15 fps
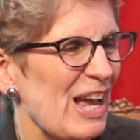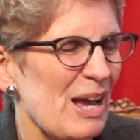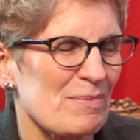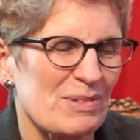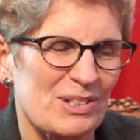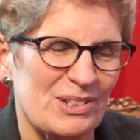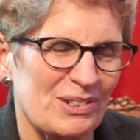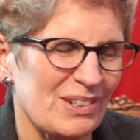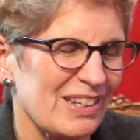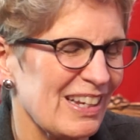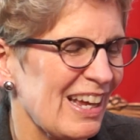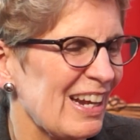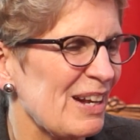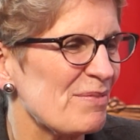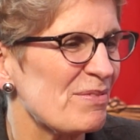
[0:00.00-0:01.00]
Absolutely,
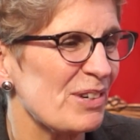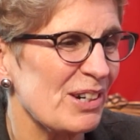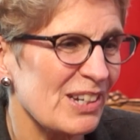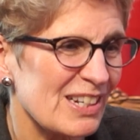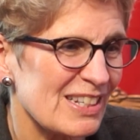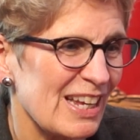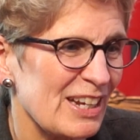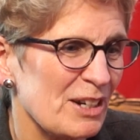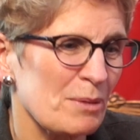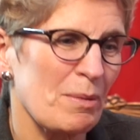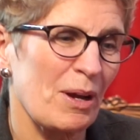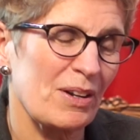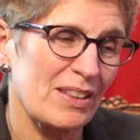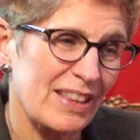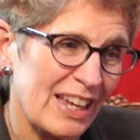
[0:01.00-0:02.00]
and I'm very excited
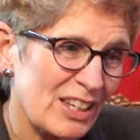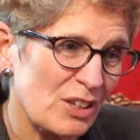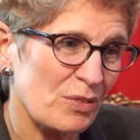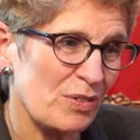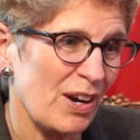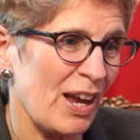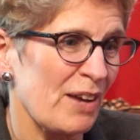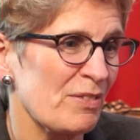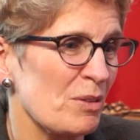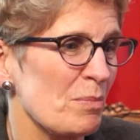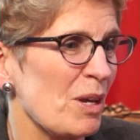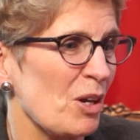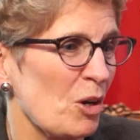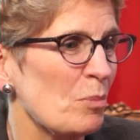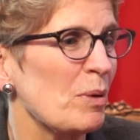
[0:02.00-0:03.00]
about it. Thank you for having
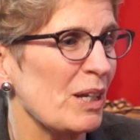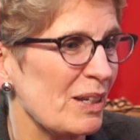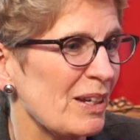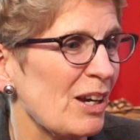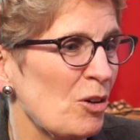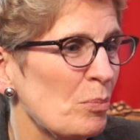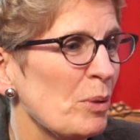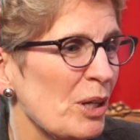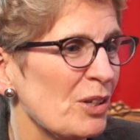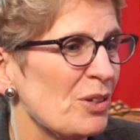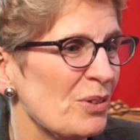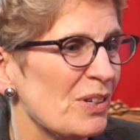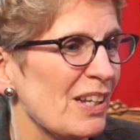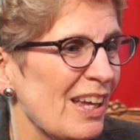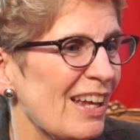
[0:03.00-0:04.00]
me. I hope we can
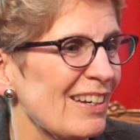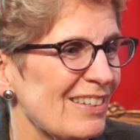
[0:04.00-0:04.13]
do it again.